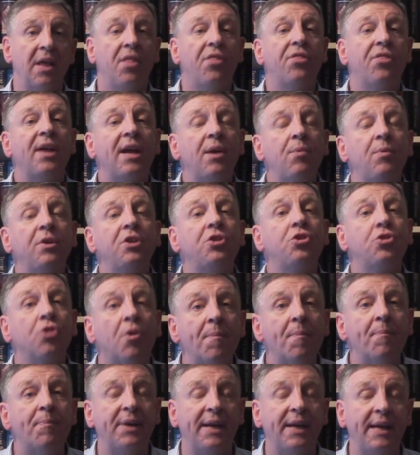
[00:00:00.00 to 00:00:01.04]
They were
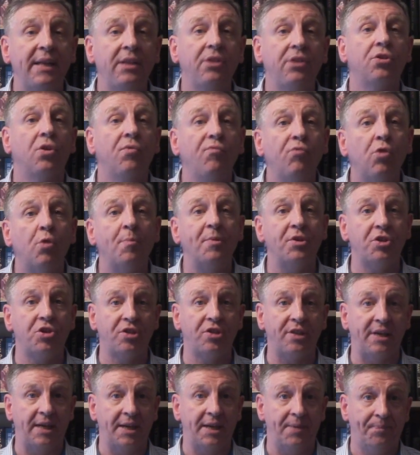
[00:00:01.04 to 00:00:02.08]
dumping the
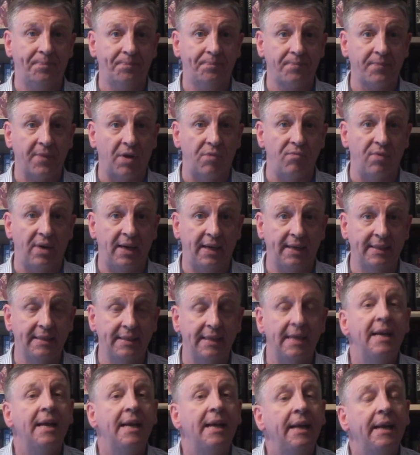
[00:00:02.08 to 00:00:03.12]
rubbish there, right?
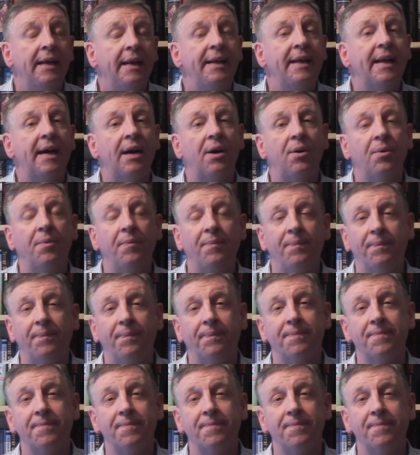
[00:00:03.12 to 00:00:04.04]
Now,